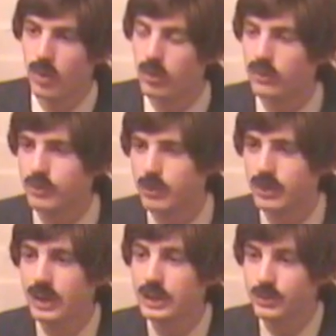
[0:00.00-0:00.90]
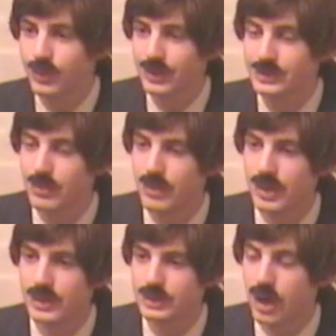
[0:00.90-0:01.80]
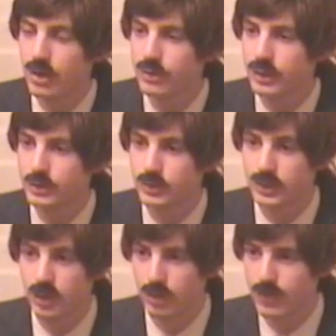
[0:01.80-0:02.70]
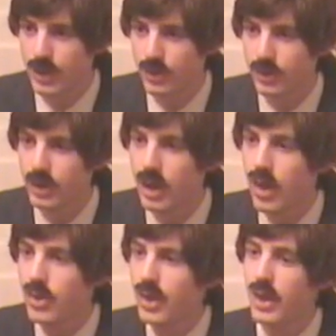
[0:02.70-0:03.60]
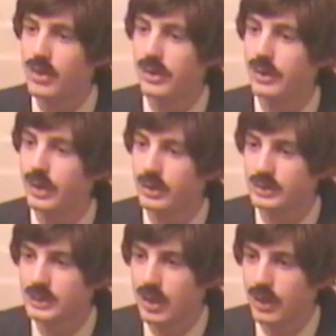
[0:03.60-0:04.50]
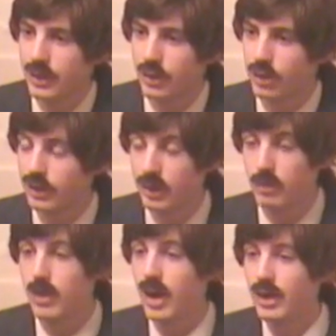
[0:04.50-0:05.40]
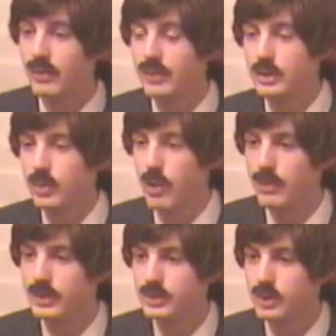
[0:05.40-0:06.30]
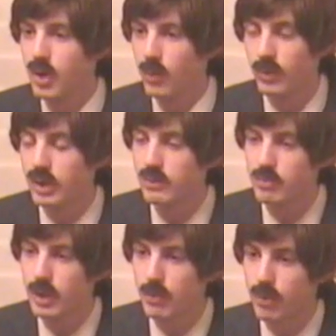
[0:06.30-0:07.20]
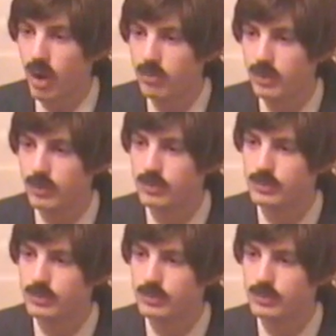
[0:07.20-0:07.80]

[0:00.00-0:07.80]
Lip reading: Well, if the police work in some of these countries was a little better, then the illegal selling or illegal buying of these weapons wouldn't even be a problem.